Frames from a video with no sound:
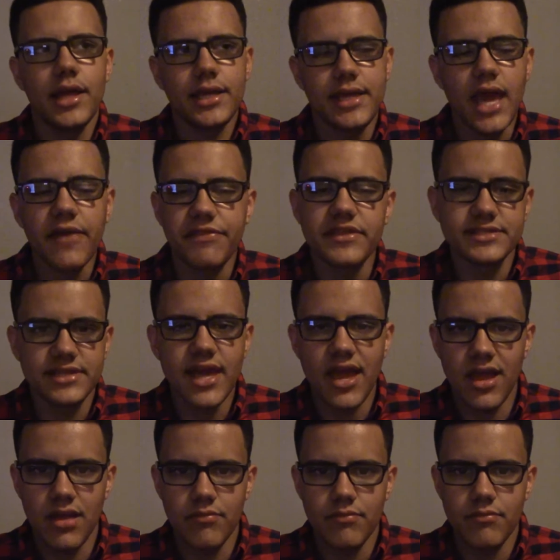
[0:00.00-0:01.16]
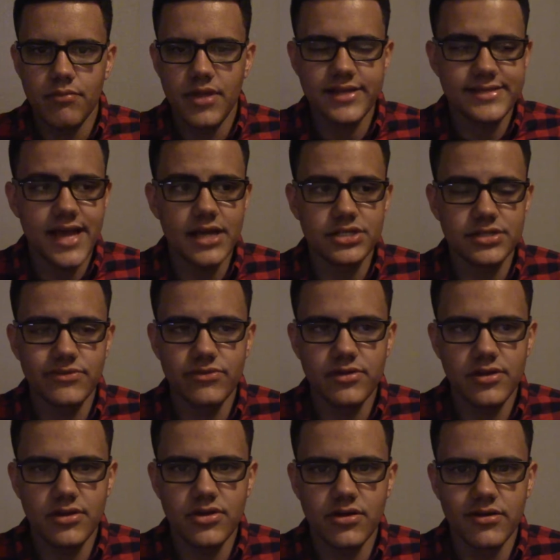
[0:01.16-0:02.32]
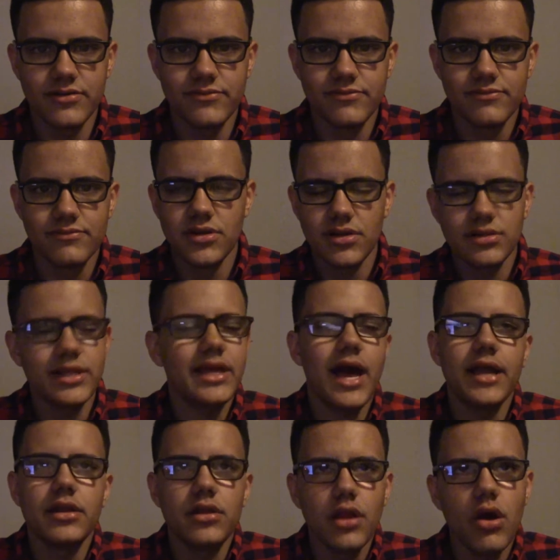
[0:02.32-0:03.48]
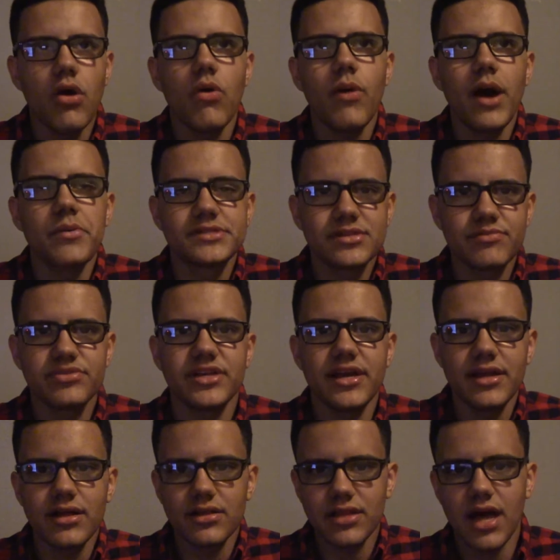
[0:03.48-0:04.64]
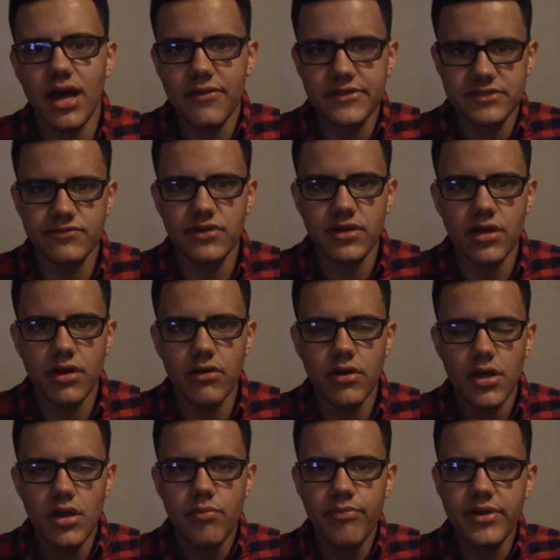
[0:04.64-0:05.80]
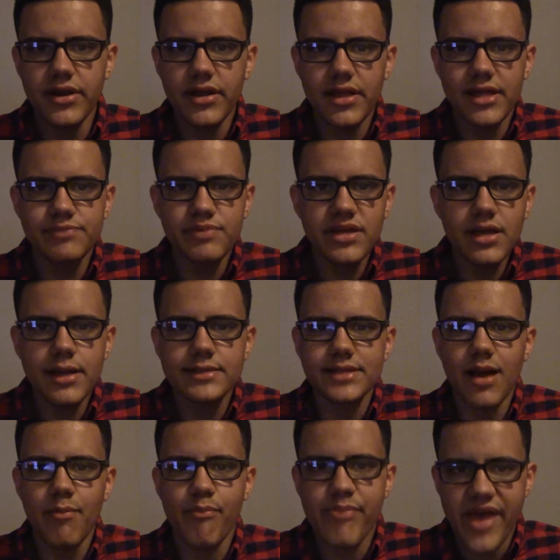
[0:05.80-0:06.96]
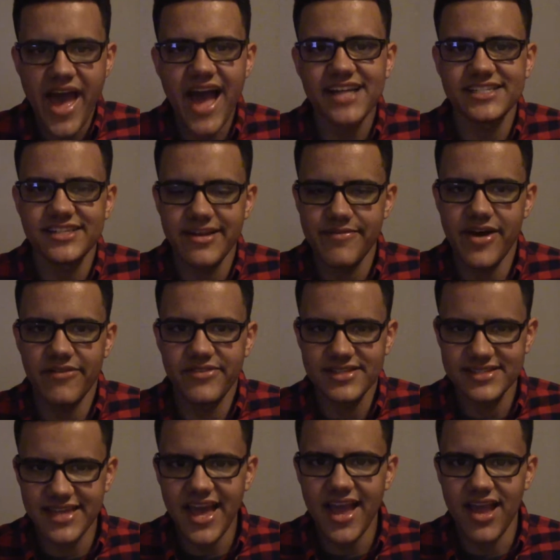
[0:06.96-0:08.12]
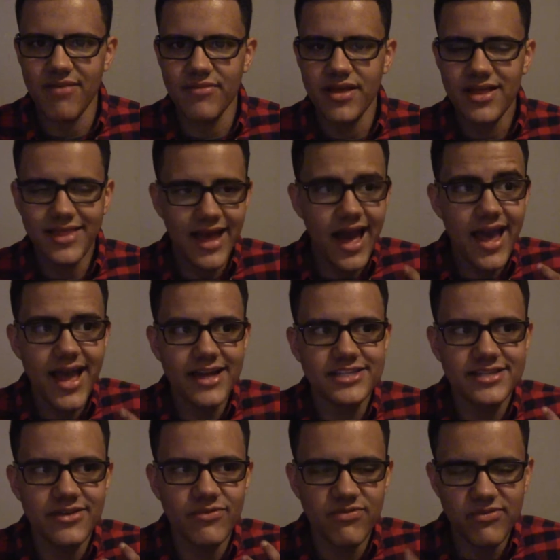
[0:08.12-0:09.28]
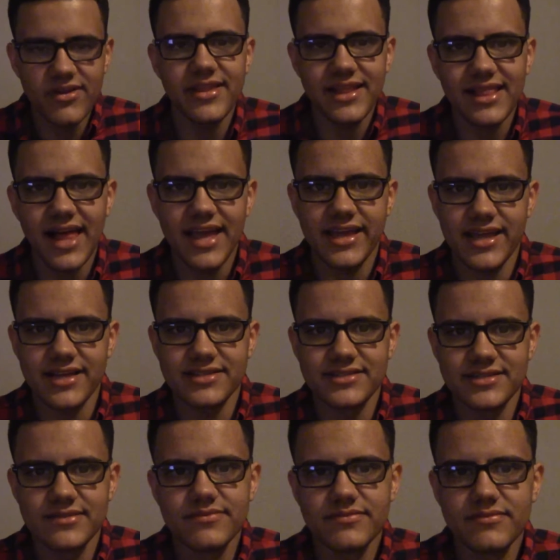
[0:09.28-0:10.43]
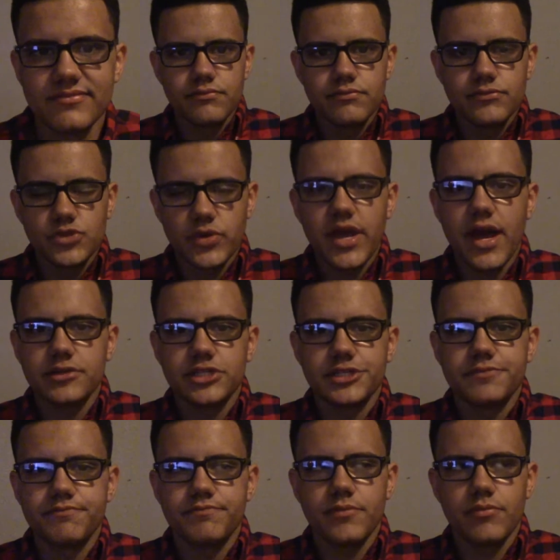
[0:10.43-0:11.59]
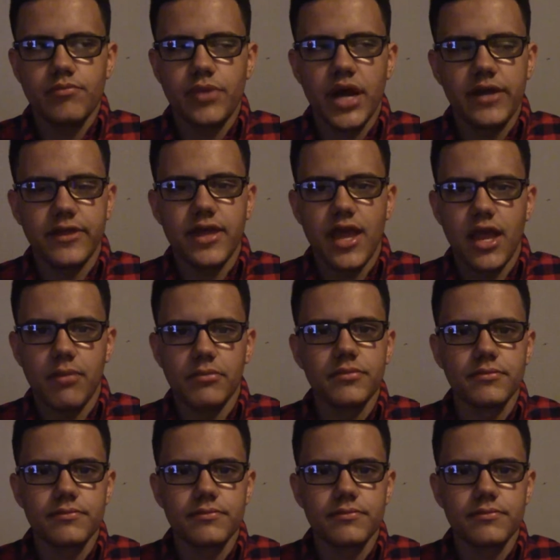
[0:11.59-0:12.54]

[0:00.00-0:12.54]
get this game. It's actually really good. Like, I know I was complaining a lot in this video, but it's because I'm passionate about this game. Like, I actually really like it. So yeah, just buy the game.